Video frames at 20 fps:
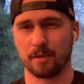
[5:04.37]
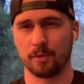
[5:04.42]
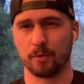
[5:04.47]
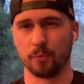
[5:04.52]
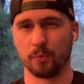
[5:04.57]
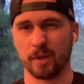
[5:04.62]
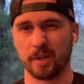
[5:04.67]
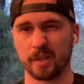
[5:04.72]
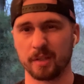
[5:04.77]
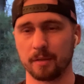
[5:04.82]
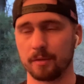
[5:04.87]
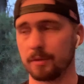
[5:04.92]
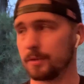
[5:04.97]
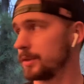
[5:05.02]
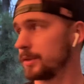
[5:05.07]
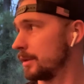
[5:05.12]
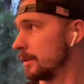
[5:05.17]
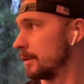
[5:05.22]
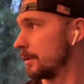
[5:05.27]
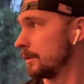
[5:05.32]
of the running of the
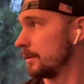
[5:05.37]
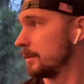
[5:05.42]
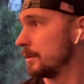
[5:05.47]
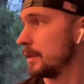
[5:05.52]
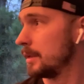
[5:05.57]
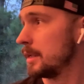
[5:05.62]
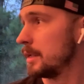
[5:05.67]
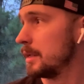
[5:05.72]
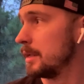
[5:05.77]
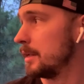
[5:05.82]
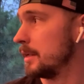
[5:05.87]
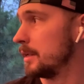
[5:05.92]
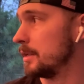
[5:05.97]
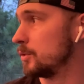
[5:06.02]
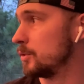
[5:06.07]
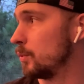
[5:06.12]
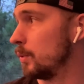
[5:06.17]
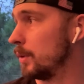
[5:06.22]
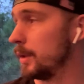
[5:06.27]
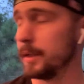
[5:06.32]
cigar
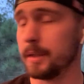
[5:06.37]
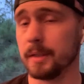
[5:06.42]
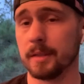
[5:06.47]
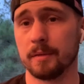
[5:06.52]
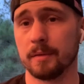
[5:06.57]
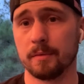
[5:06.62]
is what